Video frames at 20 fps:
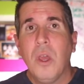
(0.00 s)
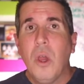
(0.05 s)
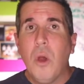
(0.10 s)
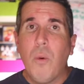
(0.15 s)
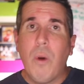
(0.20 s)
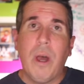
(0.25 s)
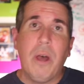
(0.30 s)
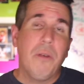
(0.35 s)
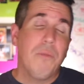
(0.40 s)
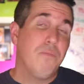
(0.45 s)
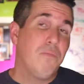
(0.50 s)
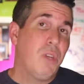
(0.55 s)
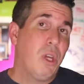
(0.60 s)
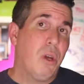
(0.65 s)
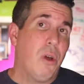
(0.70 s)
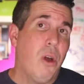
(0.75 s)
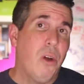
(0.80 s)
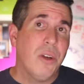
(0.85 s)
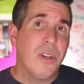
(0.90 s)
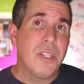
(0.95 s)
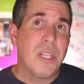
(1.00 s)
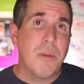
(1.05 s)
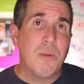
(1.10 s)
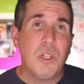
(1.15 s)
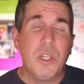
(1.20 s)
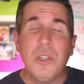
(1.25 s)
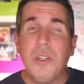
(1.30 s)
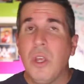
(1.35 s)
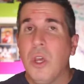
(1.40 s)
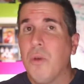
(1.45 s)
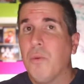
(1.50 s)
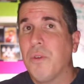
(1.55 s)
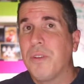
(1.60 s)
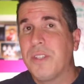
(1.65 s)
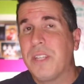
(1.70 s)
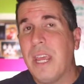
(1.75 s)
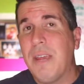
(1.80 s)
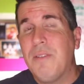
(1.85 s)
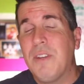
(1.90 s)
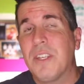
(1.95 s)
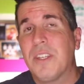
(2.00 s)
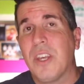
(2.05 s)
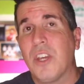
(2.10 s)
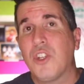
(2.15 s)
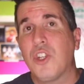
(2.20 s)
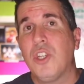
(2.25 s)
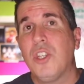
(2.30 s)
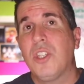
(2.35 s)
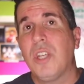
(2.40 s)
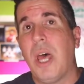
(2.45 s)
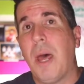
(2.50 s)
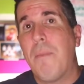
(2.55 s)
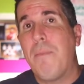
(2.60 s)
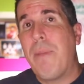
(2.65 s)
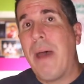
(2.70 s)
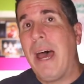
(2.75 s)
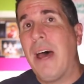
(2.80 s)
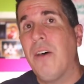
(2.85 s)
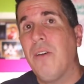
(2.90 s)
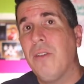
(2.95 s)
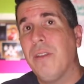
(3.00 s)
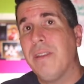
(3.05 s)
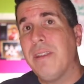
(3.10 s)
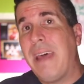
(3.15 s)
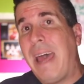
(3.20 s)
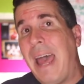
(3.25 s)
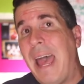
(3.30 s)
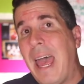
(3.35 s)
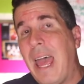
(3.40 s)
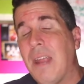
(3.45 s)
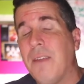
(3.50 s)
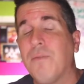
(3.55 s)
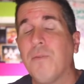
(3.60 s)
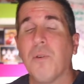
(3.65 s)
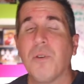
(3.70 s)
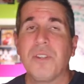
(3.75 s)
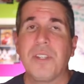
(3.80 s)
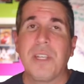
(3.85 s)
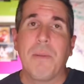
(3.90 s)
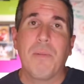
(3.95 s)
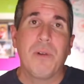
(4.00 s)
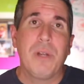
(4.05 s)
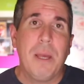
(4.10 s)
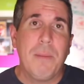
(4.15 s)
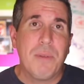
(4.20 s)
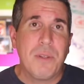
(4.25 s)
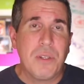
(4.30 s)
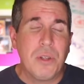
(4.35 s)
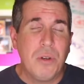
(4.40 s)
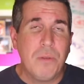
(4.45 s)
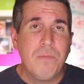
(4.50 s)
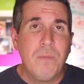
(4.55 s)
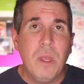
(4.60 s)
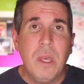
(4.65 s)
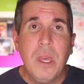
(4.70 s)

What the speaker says: While there are exceptions, we'll save discussions about that for a separate episode.